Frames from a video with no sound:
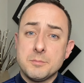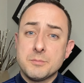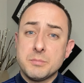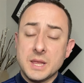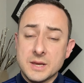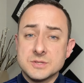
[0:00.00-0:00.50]

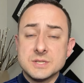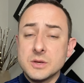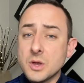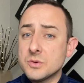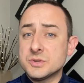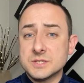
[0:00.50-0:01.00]
Players and
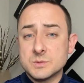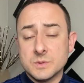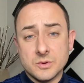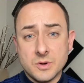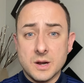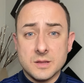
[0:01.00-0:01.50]
coaches, when
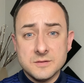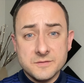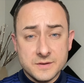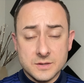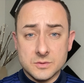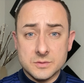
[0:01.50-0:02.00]
they're not on the
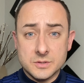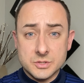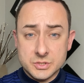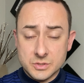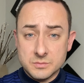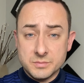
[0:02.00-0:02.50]
field,
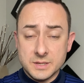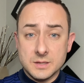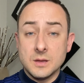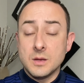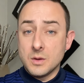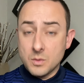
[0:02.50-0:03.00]
should
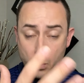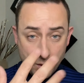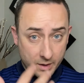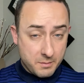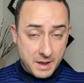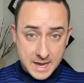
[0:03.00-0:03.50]
be
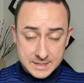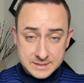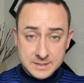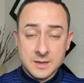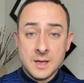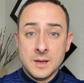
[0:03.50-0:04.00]
wearing a
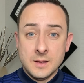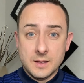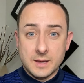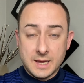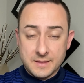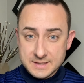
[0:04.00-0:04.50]
mask
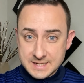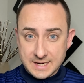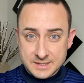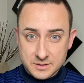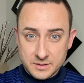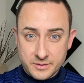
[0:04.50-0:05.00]
in the
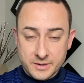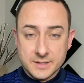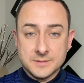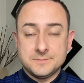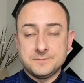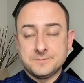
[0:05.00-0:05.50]
technical area,